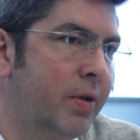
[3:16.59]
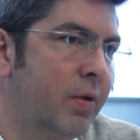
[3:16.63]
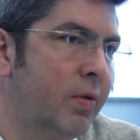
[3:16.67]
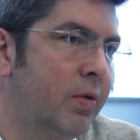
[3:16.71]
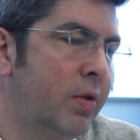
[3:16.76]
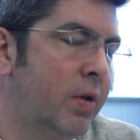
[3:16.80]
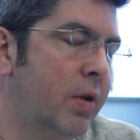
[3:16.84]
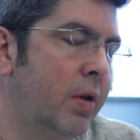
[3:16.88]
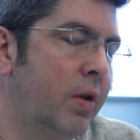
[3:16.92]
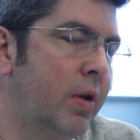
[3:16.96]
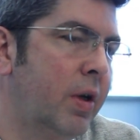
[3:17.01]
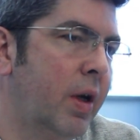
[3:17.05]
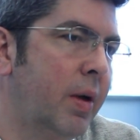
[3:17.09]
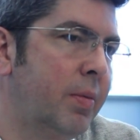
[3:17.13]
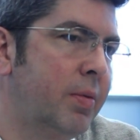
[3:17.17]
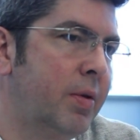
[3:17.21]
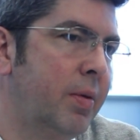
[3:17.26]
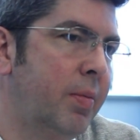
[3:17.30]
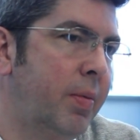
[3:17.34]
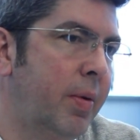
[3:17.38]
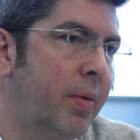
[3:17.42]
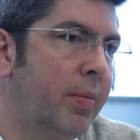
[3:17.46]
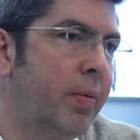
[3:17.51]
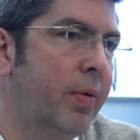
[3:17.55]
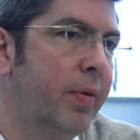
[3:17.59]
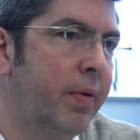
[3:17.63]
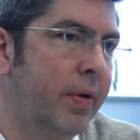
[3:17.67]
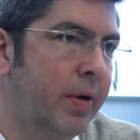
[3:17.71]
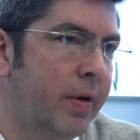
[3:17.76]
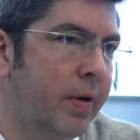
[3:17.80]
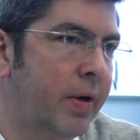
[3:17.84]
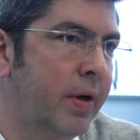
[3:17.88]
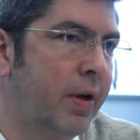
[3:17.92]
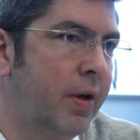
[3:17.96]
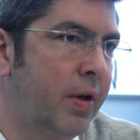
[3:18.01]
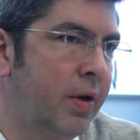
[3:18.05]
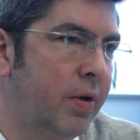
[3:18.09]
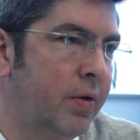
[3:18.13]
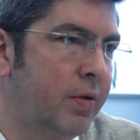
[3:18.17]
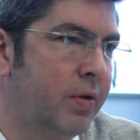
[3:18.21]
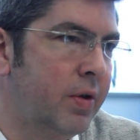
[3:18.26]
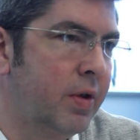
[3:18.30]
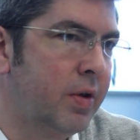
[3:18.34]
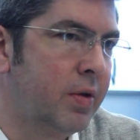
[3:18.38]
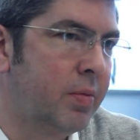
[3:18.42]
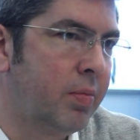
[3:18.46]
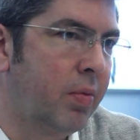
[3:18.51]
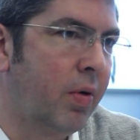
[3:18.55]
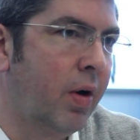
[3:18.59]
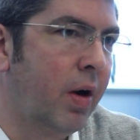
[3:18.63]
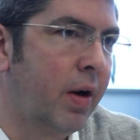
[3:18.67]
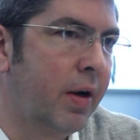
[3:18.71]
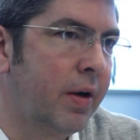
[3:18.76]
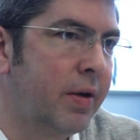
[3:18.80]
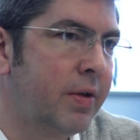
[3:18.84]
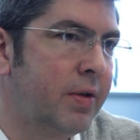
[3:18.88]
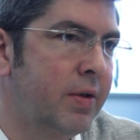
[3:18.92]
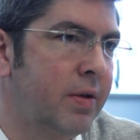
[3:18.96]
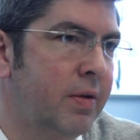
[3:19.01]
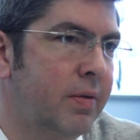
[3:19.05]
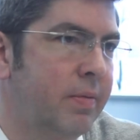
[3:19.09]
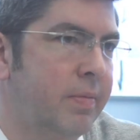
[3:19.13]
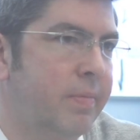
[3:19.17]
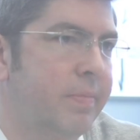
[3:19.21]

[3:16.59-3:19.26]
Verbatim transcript: Those are the types of people that are going to use this product